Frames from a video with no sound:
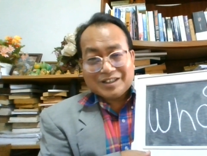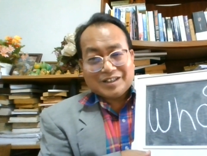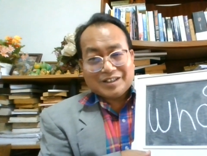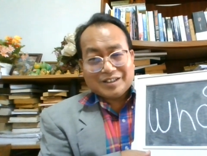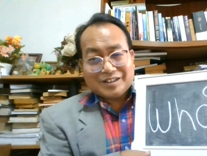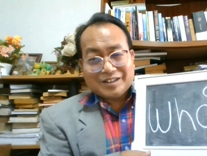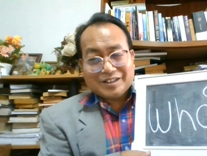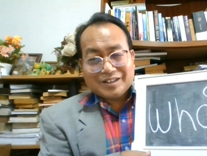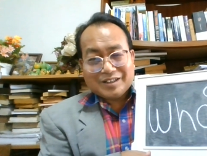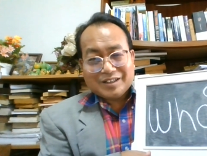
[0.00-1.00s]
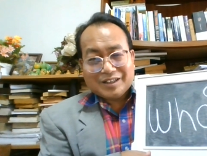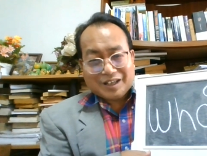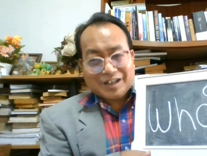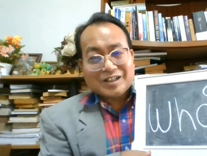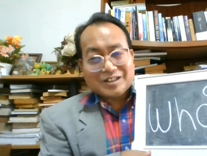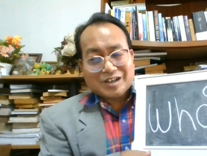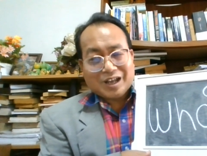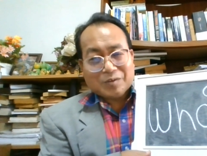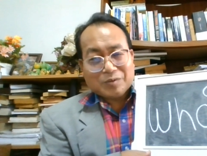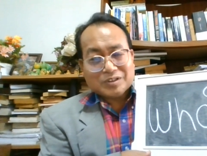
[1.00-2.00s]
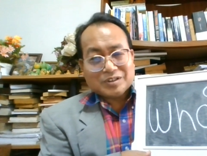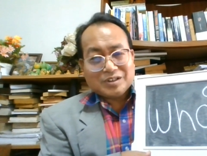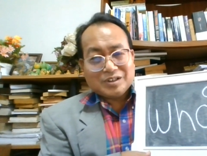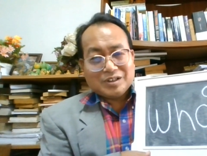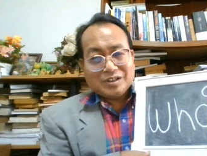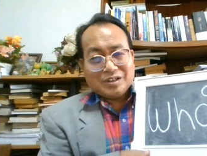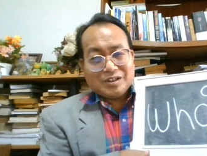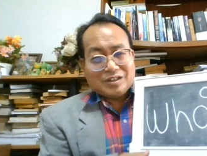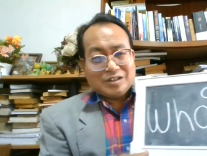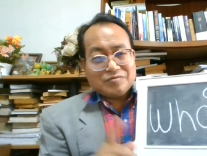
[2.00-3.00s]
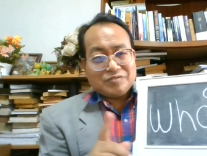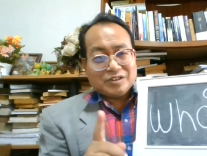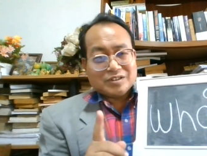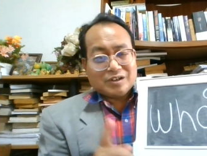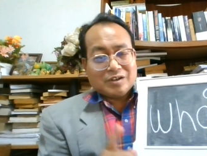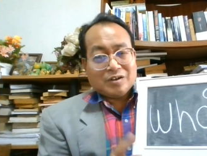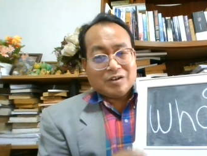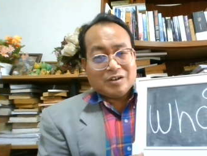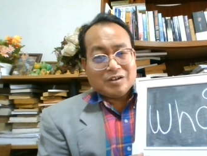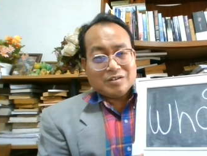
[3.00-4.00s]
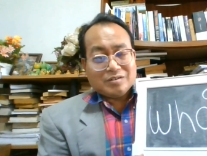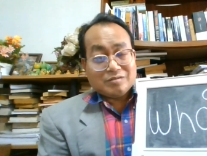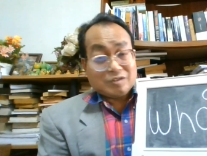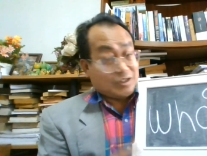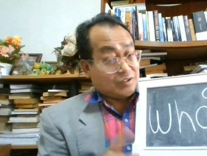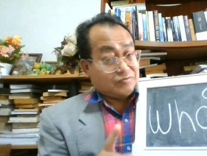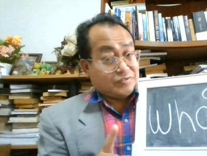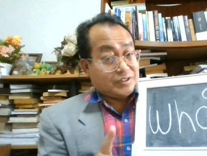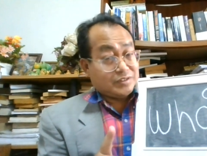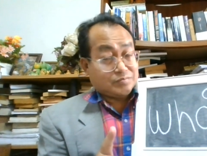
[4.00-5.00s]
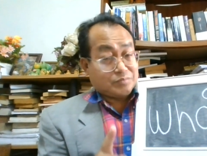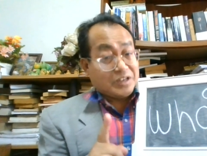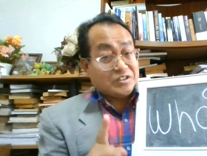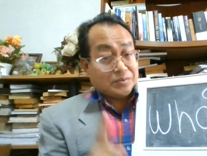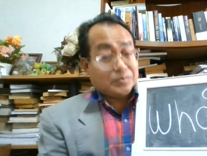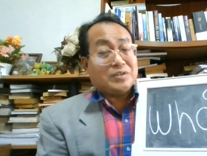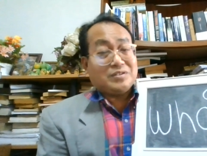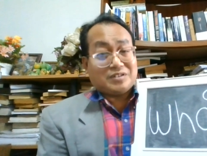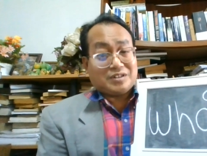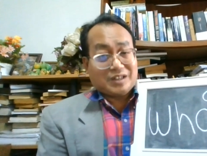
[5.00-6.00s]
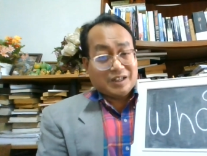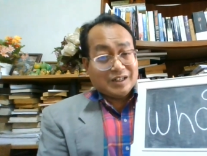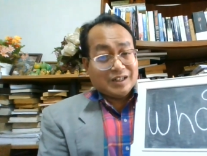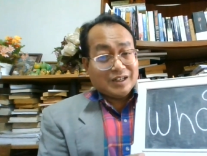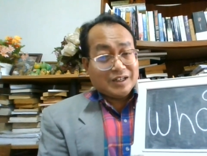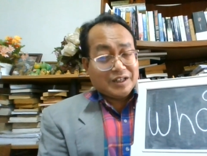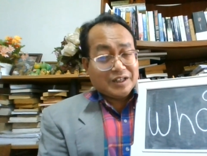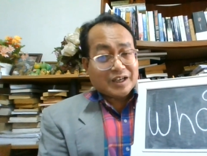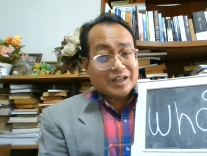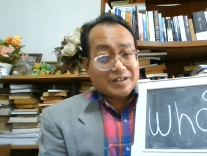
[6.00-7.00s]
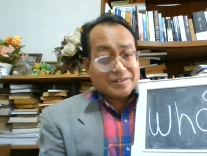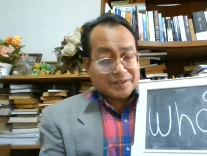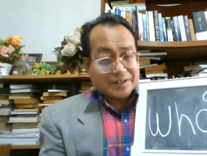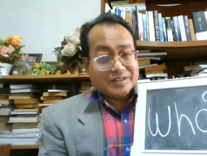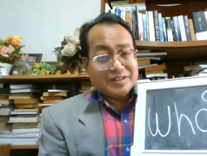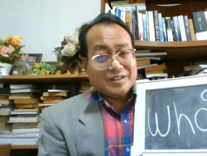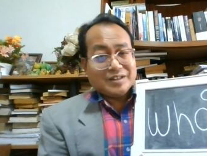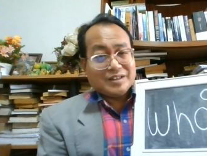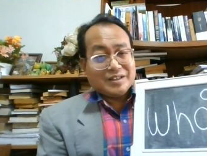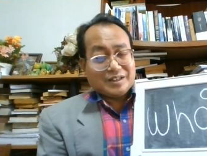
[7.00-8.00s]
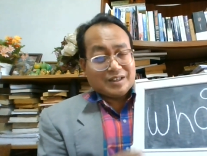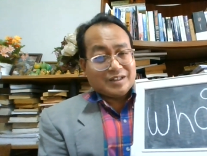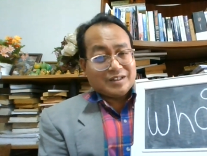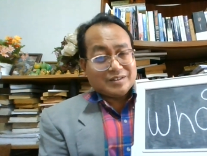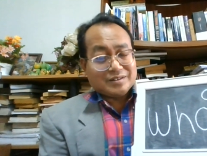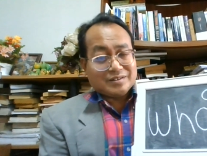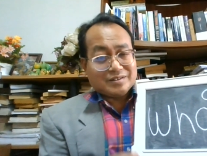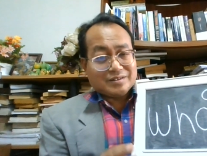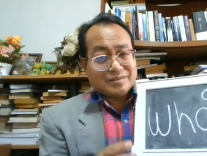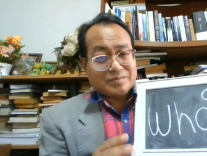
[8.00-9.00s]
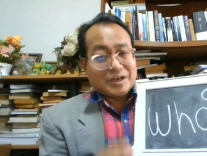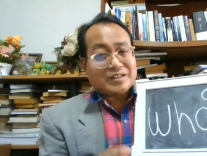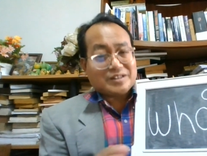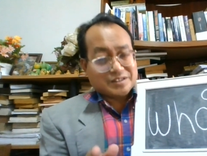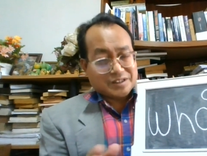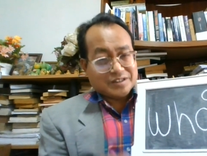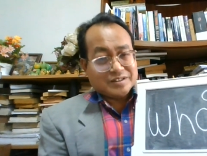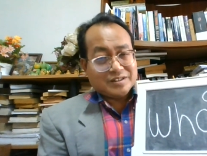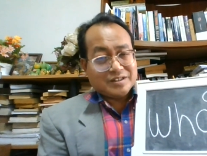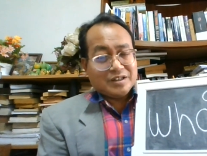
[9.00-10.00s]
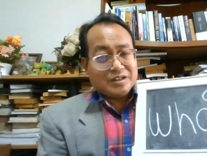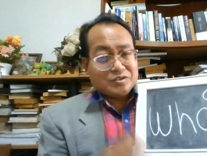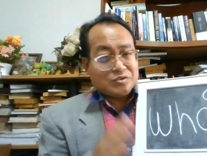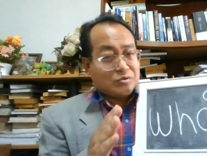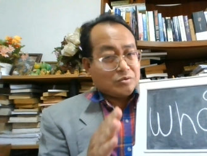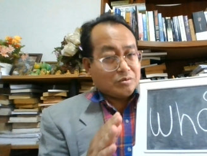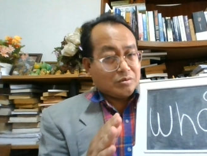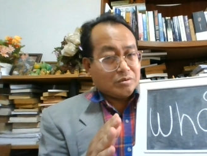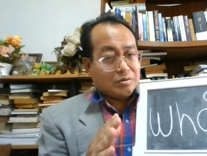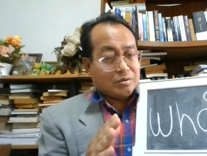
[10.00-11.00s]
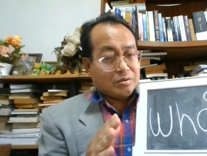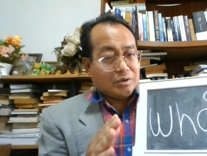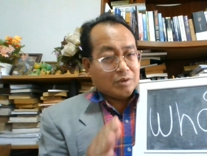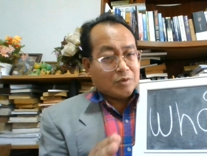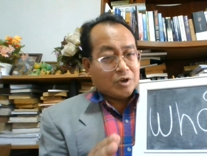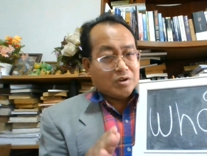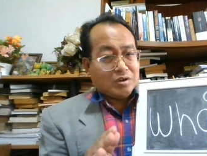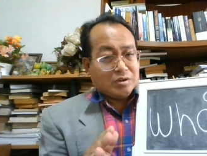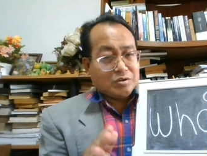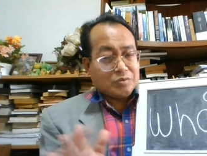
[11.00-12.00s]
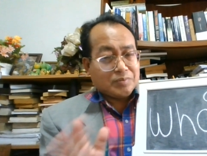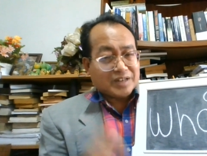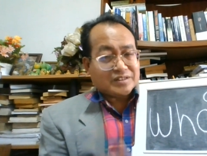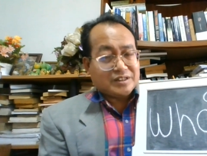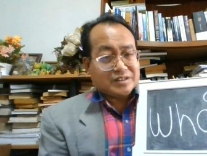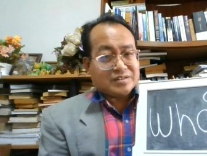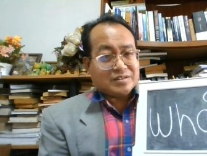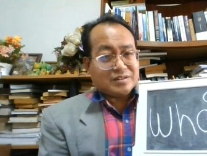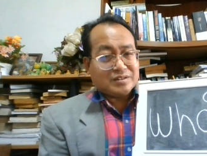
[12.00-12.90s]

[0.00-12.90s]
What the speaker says: the English language. The first law or the first principle in learning anything is practicing. So the more you practice,